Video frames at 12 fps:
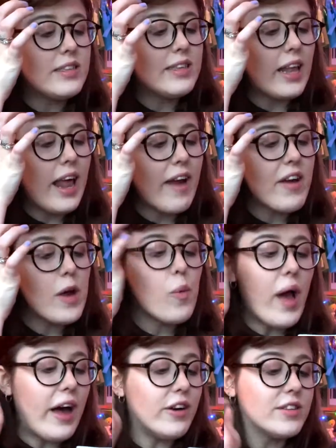Delaria
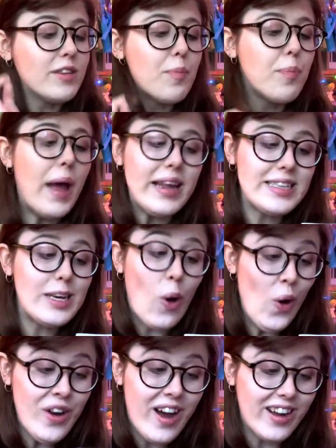Wells, petty
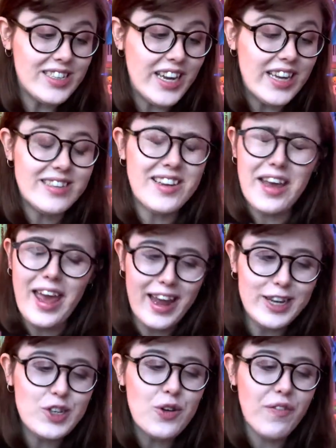con artist,
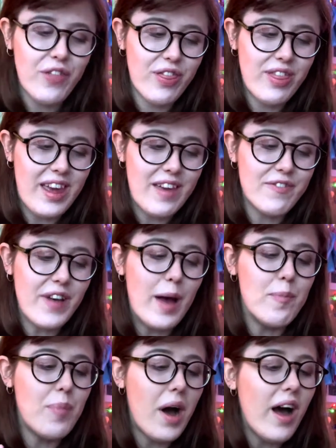occasional thief
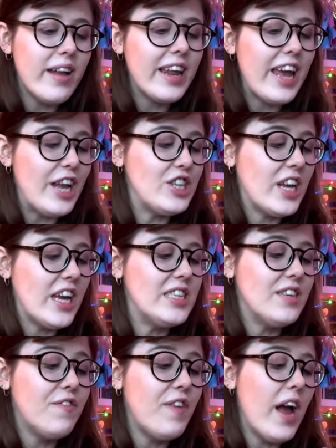and partly
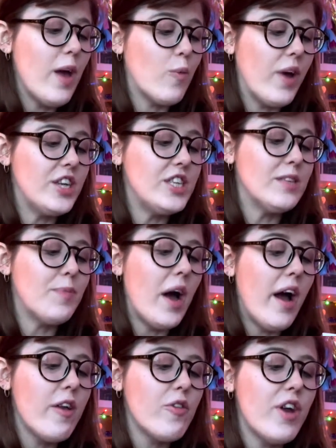educated fire witch, is
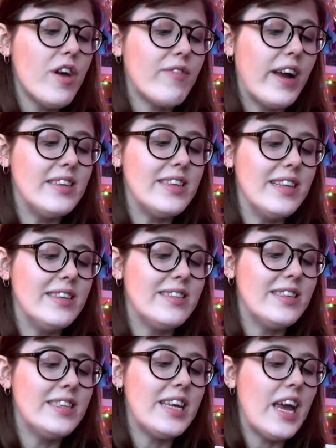behind on her rent in the
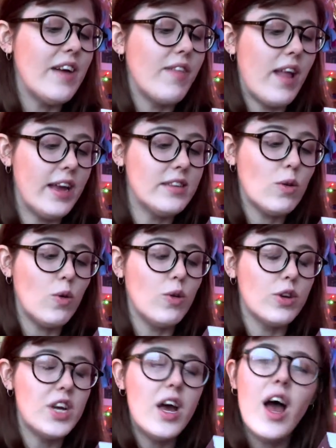city of Lies
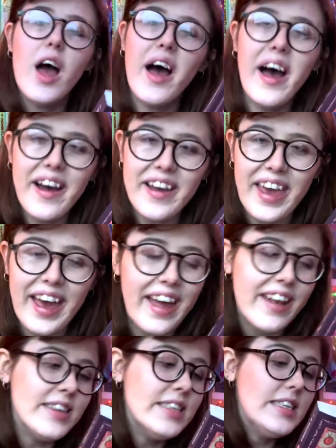Court again.